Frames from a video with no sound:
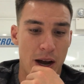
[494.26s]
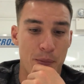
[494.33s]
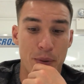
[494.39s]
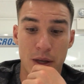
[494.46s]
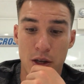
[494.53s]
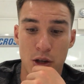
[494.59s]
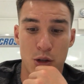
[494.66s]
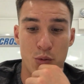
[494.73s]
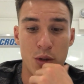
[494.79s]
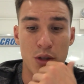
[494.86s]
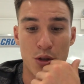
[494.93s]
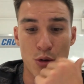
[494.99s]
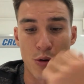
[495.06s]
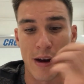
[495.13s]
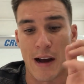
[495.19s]
because we
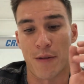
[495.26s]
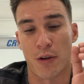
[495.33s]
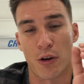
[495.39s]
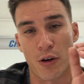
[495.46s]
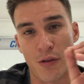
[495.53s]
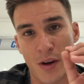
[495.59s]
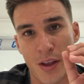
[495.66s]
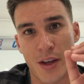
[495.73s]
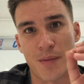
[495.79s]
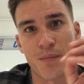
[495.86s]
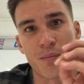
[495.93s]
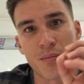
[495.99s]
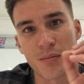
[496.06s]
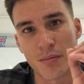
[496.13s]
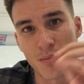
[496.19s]
do have a lot of
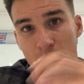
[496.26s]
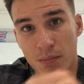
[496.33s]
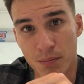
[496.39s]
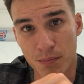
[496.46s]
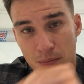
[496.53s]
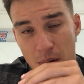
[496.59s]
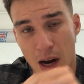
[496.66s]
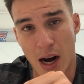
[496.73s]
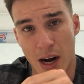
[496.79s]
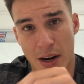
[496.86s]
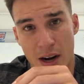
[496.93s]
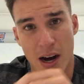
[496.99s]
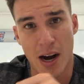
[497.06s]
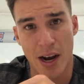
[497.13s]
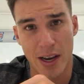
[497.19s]
other
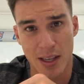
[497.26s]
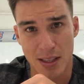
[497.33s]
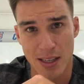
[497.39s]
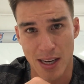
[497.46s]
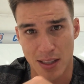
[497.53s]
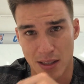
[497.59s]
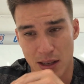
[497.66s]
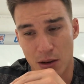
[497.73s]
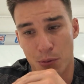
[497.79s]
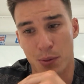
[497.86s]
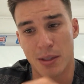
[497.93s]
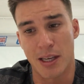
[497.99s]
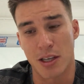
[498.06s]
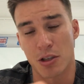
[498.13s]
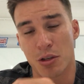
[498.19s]
harder, high intensity or
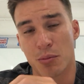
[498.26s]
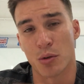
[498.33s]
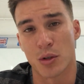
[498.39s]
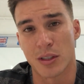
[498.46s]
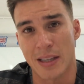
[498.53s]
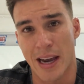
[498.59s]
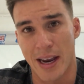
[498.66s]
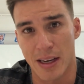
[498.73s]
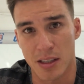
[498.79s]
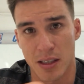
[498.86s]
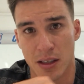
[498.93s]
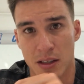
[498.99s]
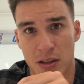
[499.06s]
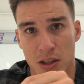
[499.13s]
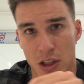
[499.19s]
potentially more
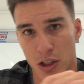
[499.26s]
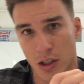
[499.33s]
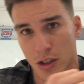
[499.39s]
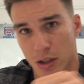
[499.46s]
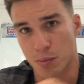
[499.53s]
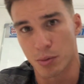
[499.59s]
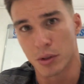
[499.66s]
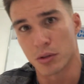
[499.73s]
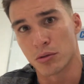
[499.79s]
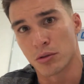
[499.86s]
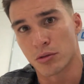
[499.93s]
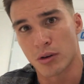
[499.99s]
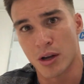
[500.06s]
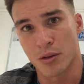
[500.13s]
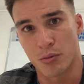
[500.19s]
taxing conditioning sprinkled
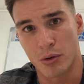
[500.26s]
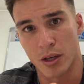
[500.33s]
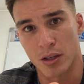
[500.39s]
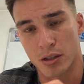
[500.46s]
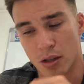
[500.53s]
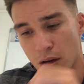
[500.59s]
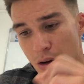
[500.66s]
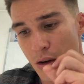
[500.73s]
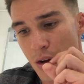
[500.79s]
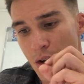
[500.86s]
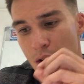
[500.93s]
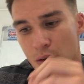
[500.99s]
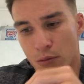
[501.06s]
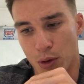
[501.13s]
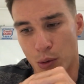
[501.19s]
throughout the week. So
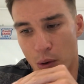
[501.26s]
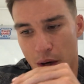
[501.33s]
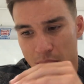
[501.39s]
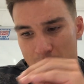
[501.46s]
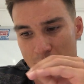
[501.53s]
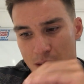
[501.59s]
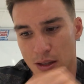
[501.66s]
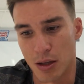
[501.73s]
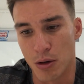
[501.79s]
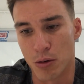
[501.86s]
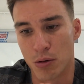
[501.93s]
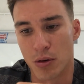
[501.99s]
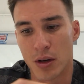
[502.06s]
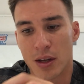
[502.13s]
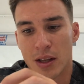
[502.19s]
we want to
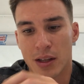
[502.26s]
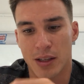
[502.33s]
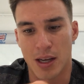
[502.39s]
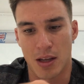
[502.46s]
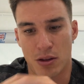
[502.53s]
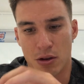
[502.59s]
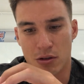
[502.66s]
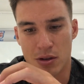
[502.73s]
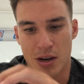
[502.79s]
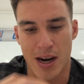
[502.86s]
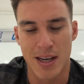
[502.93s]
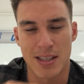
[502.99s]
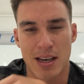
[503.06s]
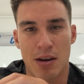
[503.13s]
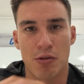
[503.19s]
still get those
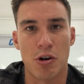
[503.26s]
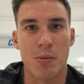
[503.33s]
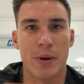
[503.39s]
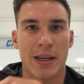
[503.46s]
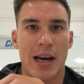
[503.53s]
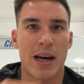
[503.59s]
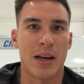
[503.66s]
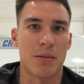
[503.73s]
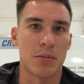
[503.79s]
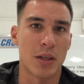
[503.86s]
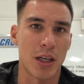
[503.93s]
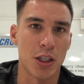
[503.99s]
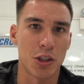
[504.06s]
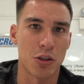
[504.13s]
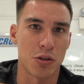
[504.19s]
nice aerobic
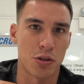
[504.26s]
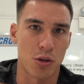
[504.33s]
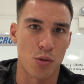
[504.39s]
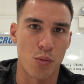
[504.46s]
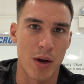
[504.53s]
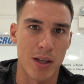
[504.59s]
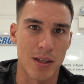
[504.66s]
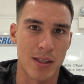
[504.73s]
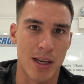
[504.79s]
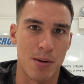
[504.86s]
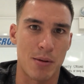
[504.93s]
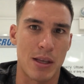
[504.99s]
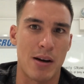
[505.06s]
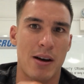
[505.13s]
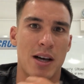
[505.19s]
adaptations on a Wednesday
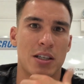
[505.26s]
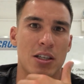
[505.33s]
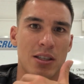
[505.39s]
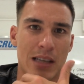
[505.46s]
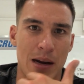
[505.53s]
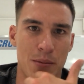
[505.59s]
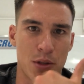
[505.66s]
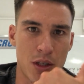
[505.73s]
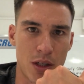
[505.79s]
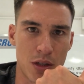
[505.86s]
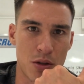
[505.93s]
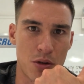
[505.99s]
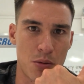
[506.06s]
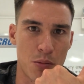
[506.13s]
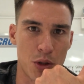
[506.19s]
without actually damaging us
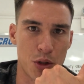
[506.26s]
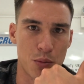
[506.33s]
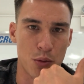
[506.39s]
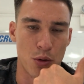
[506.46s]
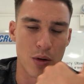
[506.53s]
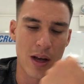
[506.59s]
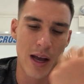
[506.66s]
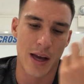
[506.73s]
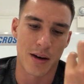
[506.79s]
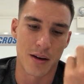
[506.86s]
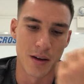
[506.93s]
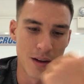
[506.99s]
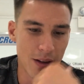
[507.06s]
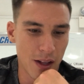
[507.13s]
too much more. And